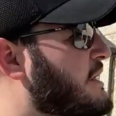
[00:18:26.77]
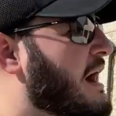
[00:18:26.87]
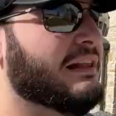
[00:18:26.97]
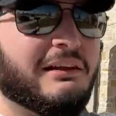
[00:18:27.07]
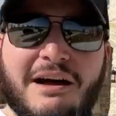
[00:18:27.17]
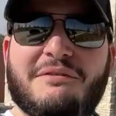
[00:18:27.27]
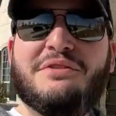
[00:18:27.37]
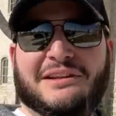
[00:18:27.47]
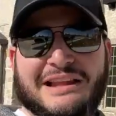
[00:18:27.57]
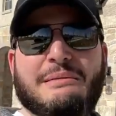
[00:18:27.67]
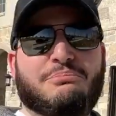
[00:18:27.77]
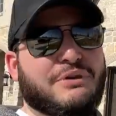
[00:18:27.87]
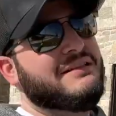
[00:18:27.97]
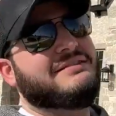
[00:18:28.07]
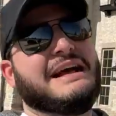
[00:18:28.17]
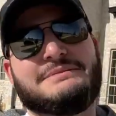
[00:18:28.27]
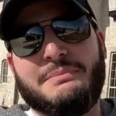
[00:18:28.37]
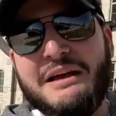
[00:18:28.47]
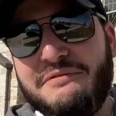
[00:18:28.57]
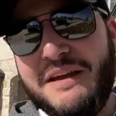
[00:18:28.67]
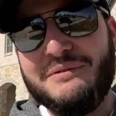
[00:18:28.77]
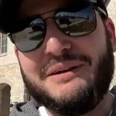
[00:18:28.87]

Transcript: I love the light brick. That's my favorite.